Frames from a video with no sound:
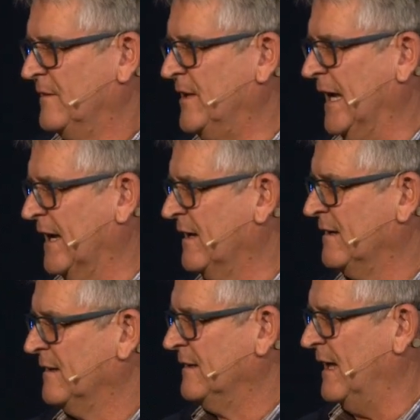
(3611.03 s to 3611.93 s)
thing
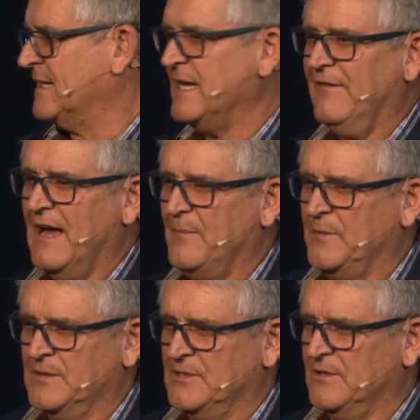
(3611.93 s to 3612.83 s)
that has ever
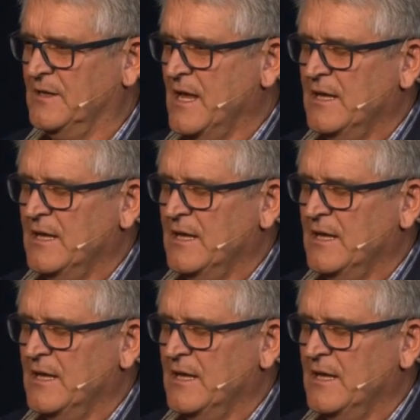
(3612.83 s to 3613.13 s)
happened to you?